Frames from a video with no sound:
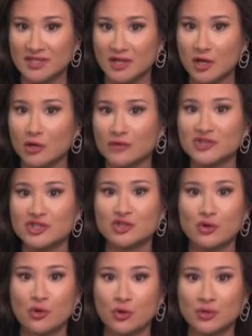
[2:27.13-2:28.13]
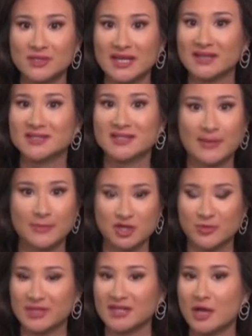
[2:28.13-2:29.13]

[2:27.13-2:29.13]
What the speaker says: and a lot of stores and establishments